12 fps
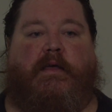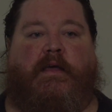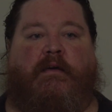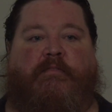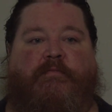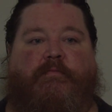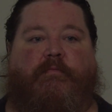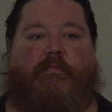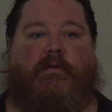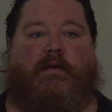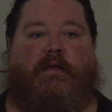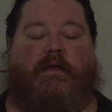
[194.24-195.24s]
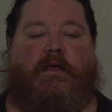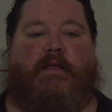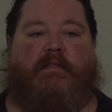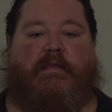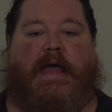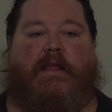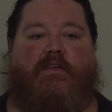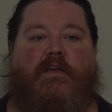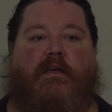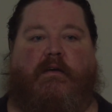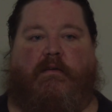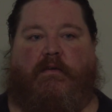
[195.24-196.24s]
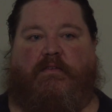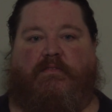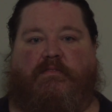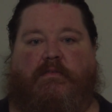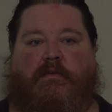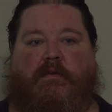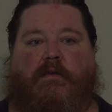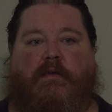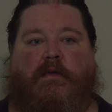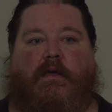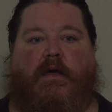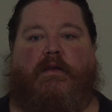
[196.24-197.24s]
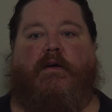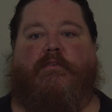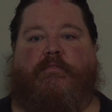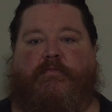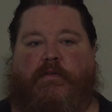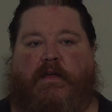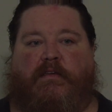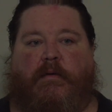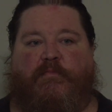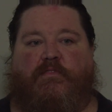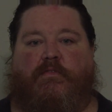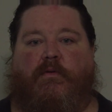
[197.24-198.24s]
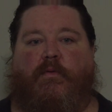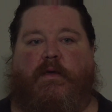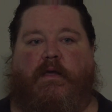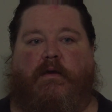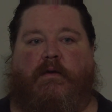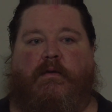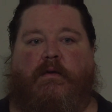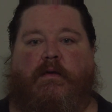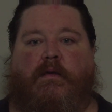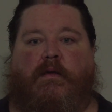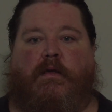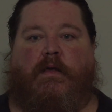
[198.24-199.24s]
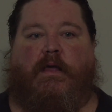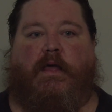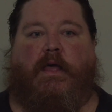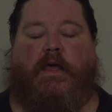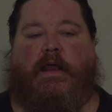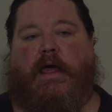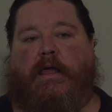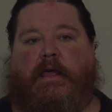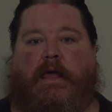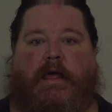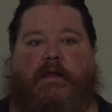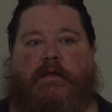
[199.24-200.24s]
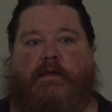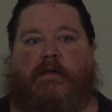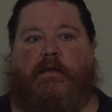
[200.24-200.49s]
if in 10 years another flood comes through here, and I get